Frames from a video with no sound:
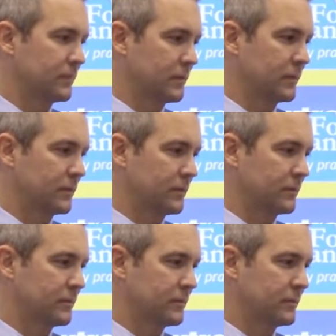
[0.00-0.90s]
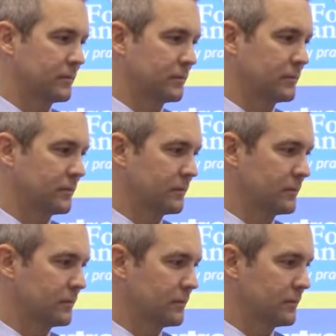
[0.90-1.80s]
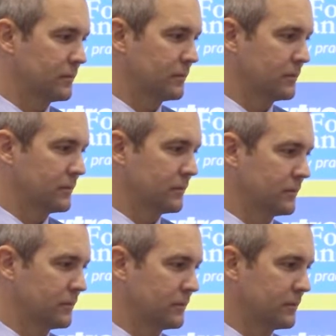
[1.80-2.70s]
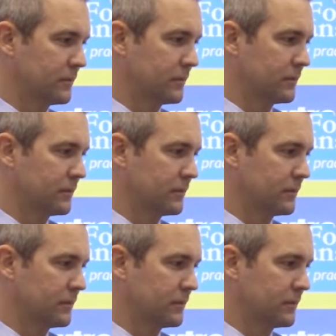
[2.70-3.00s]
(silent)